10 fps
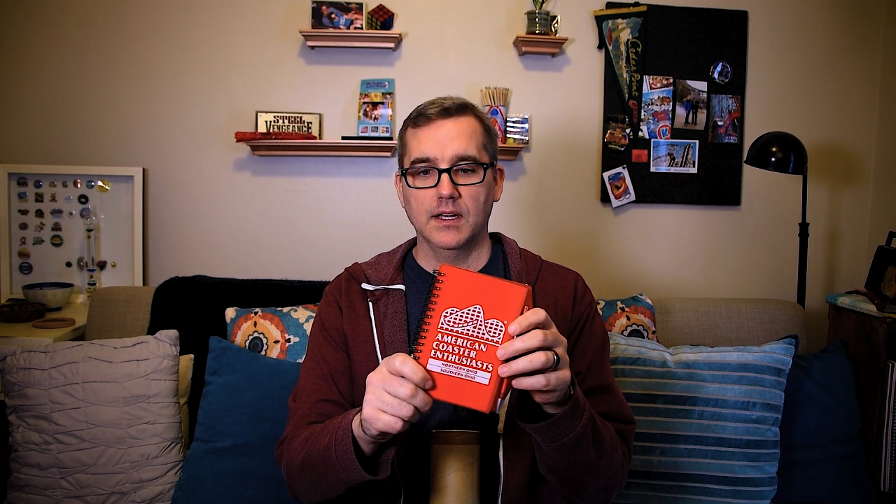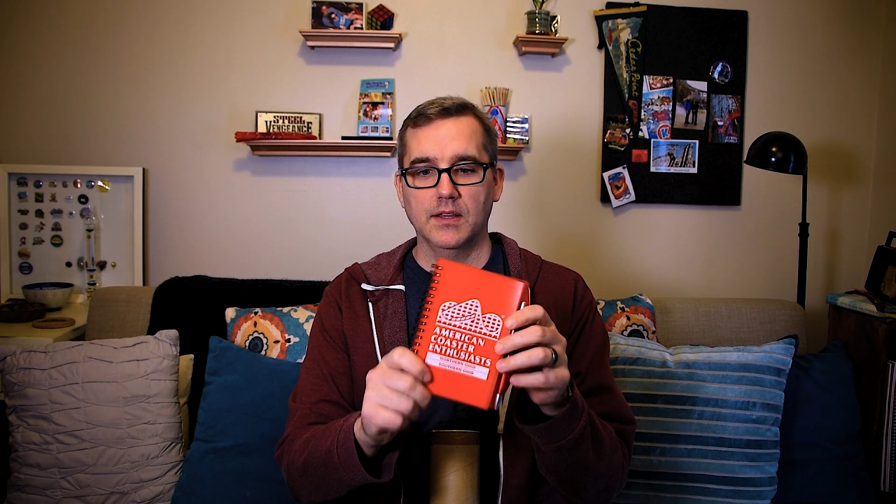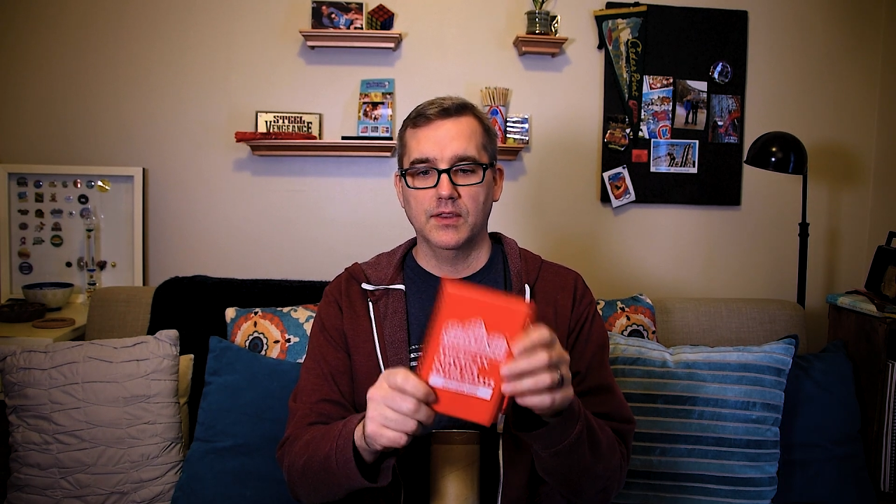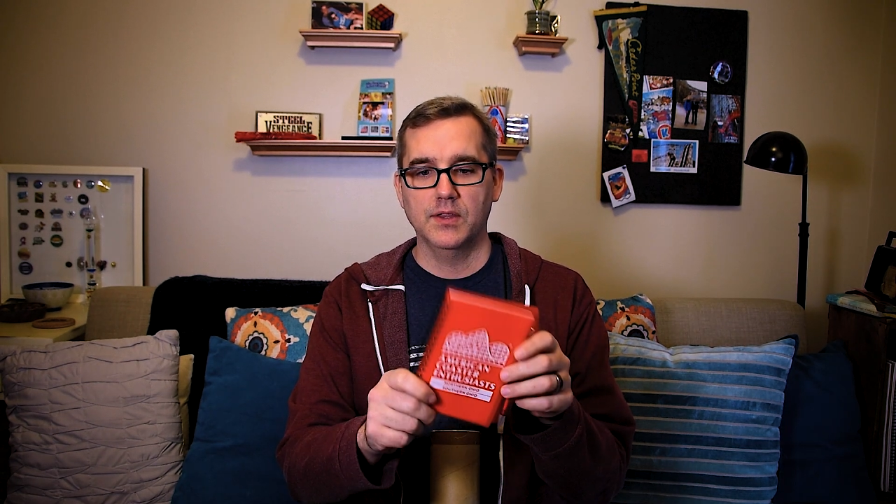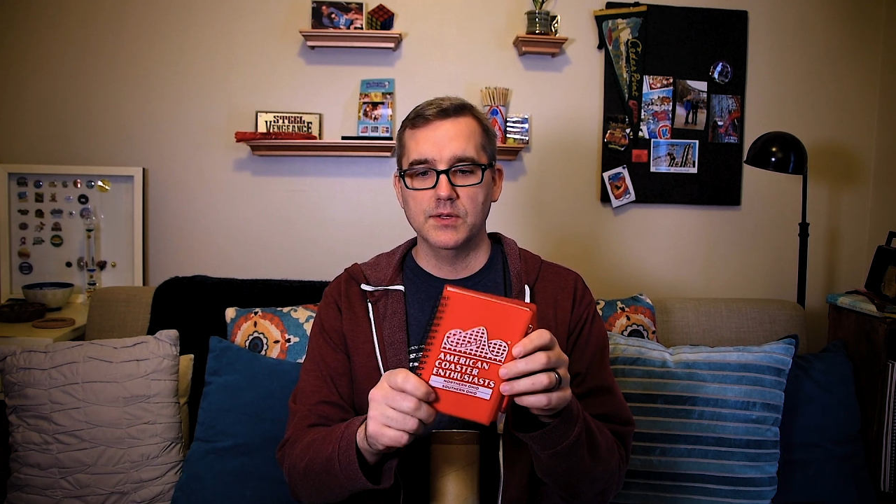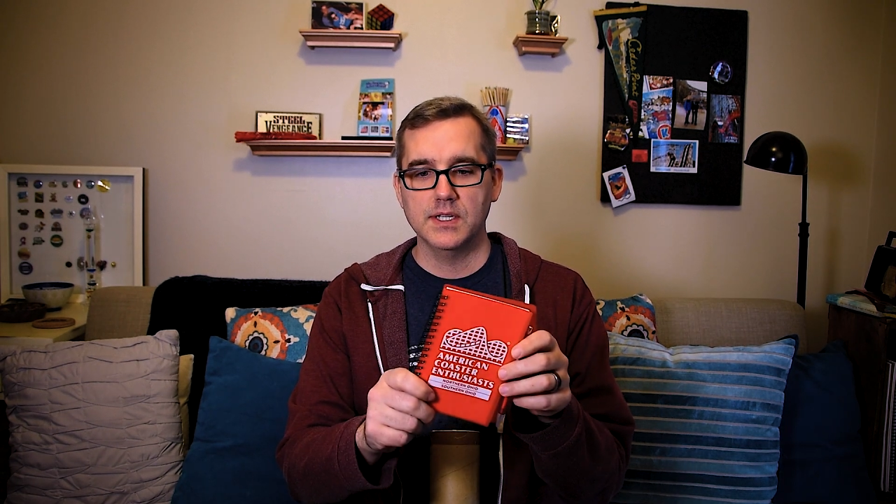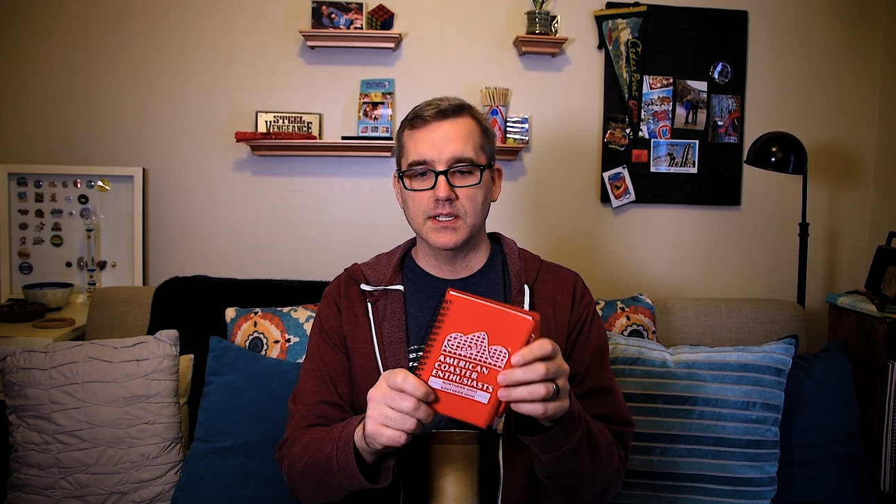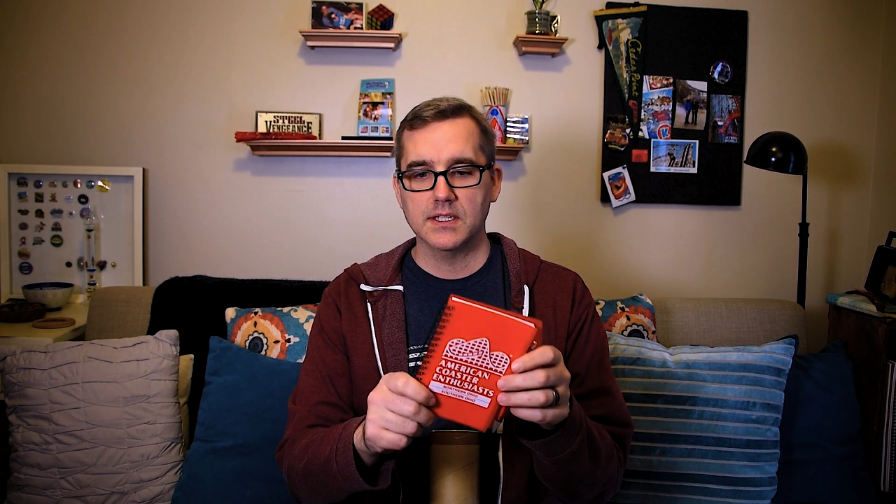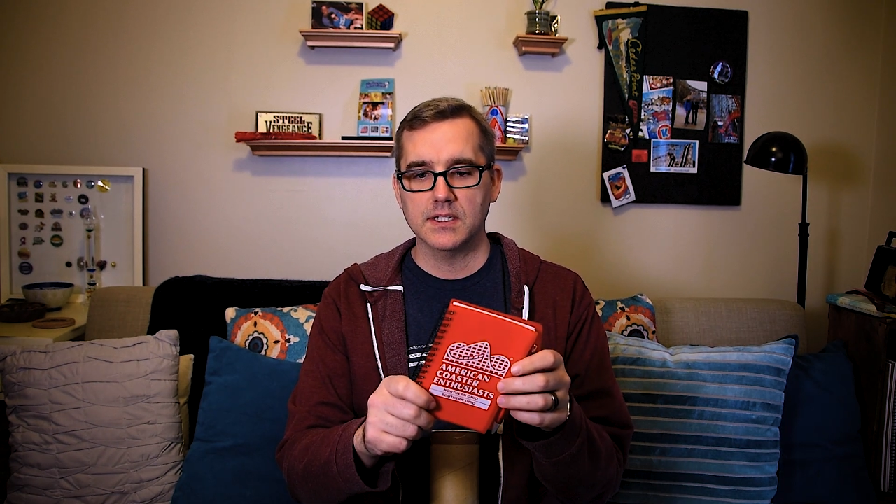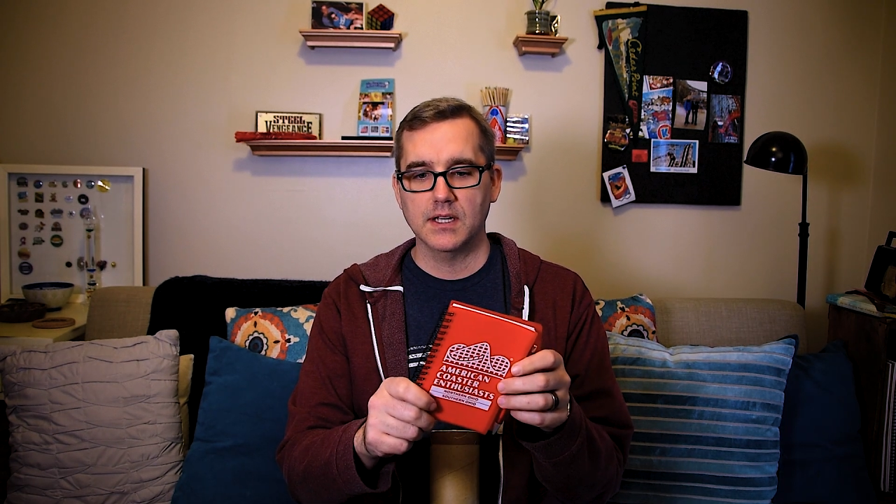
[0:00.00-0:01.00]

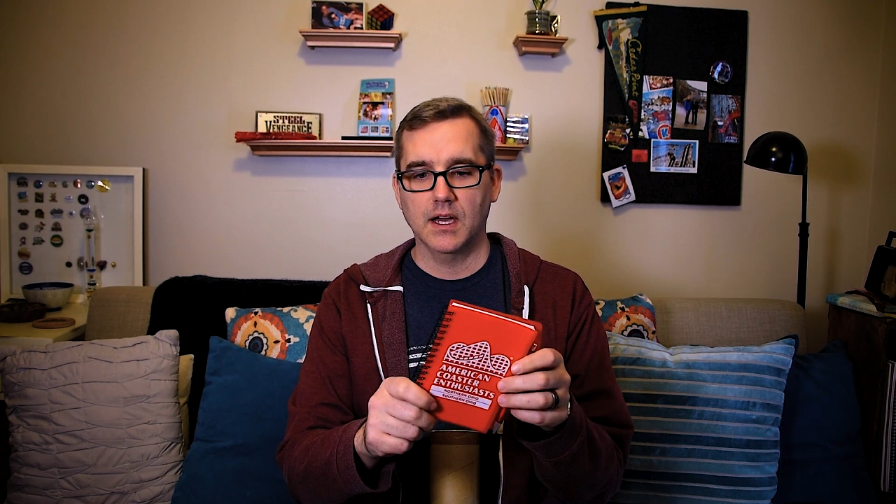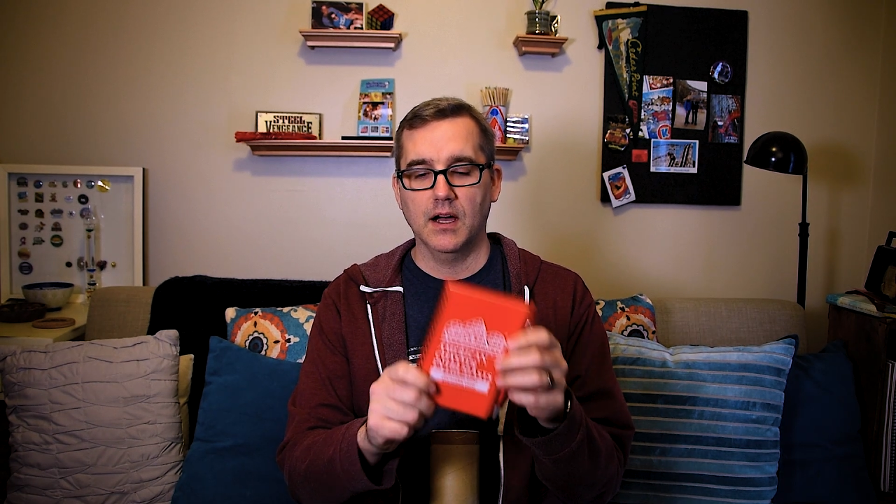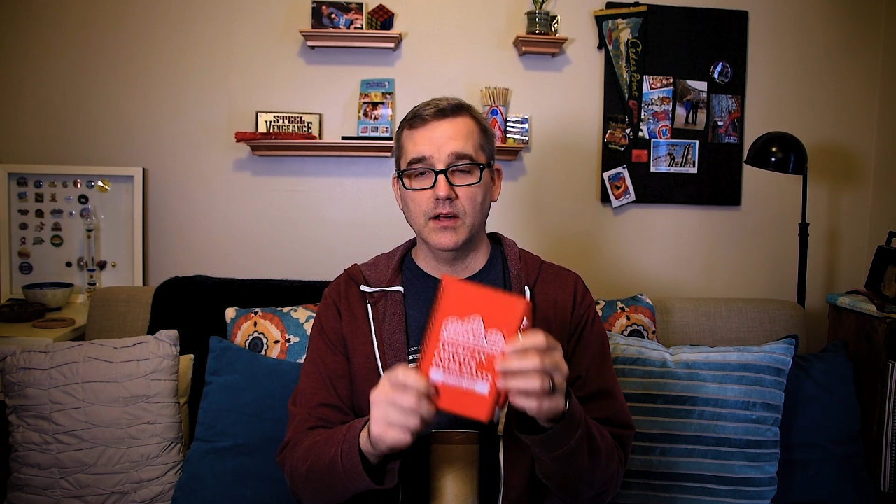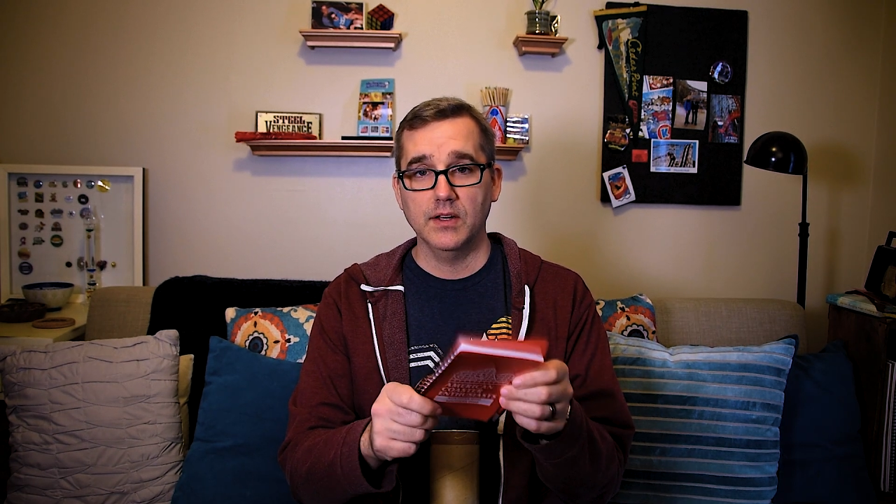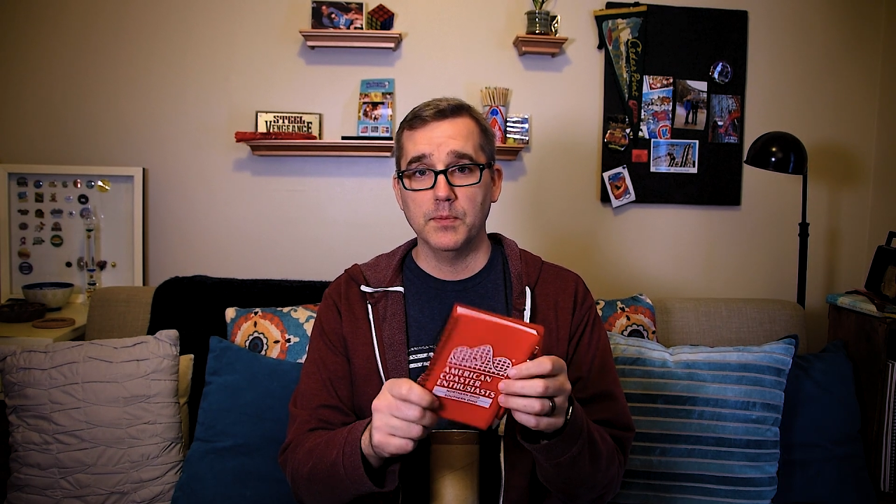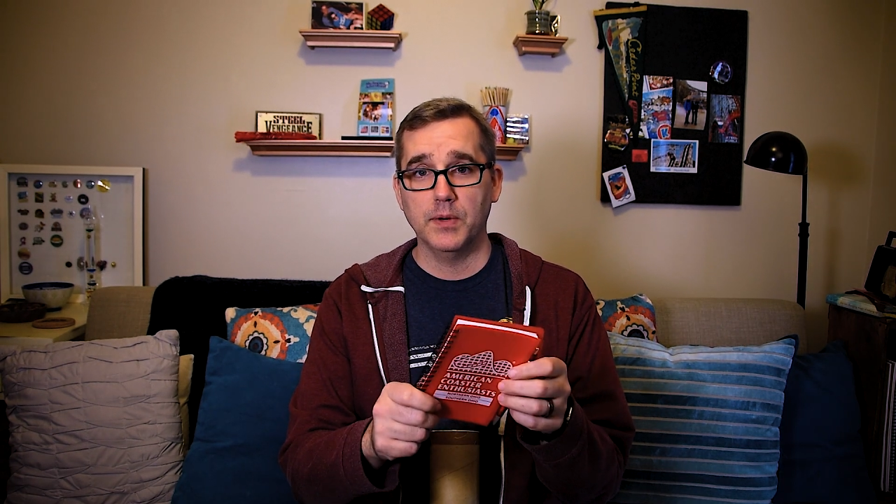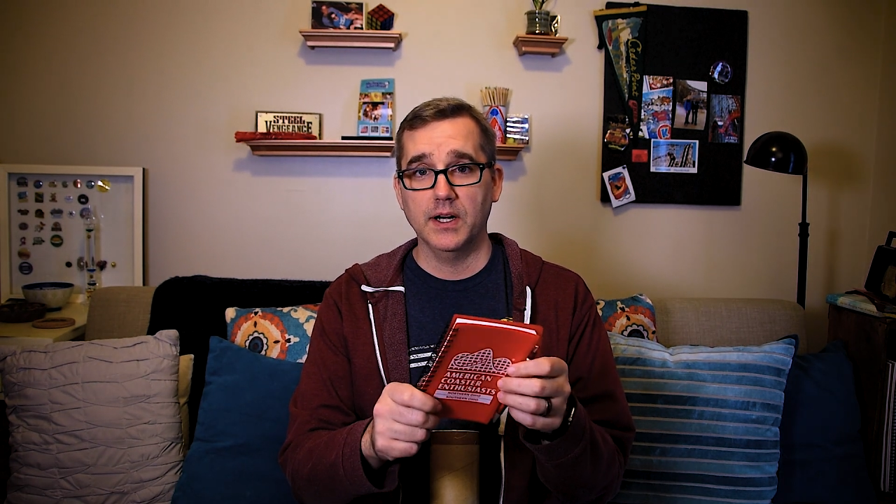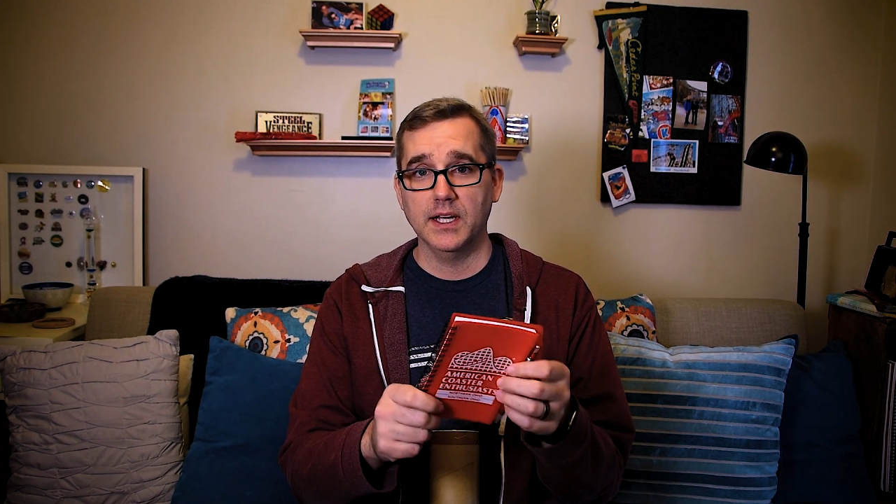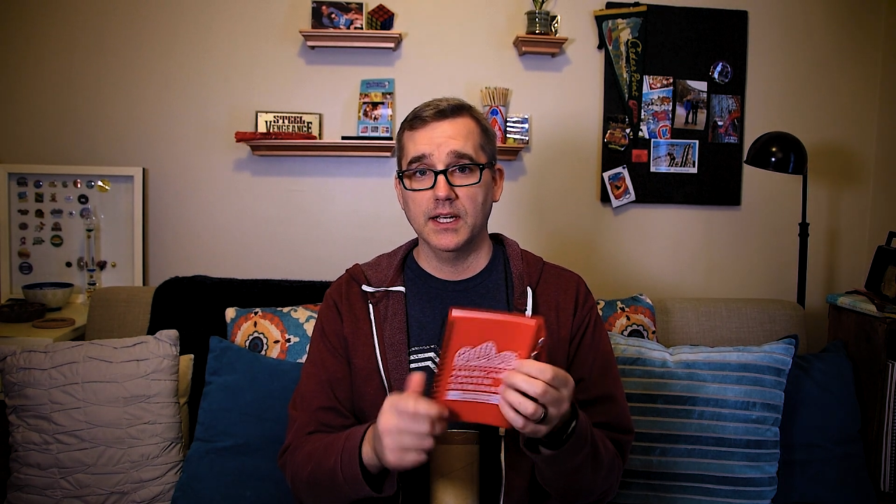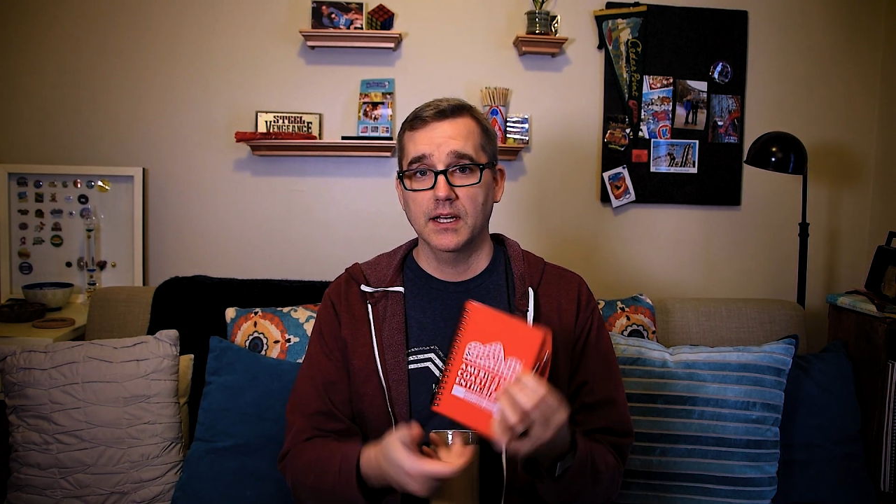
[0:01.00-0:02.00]
Enthusiast holiday
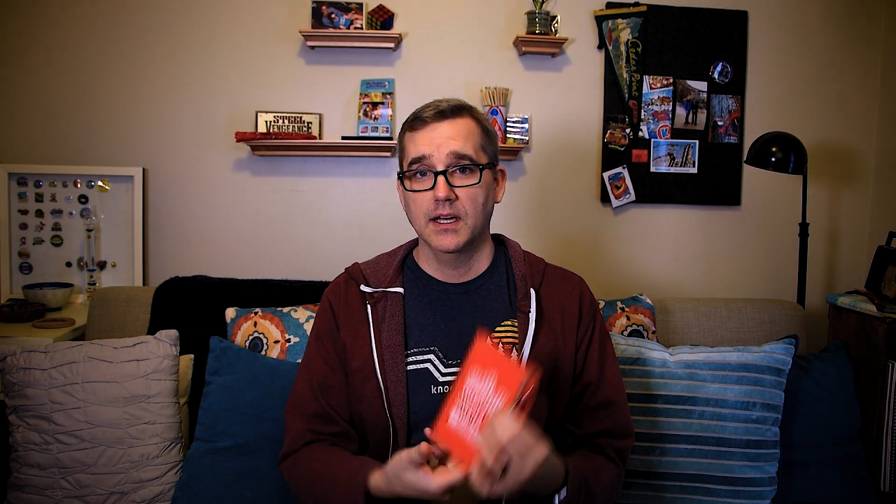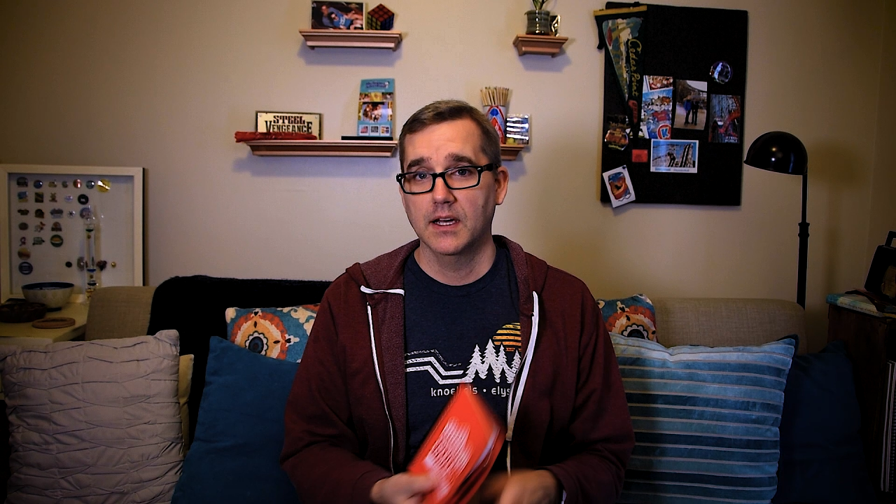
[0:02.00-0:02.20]
party